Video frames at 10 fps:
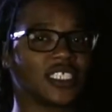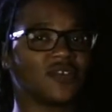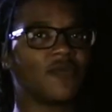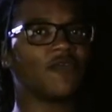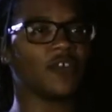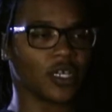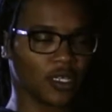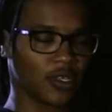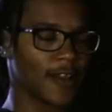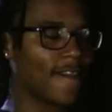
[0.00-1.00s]
it's
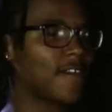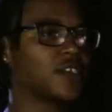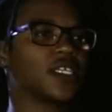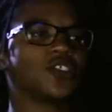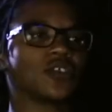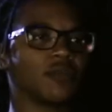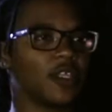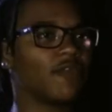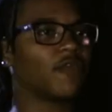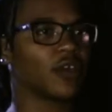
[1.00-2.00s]
fun. It's
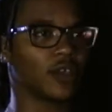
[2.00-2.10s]
extremely fun.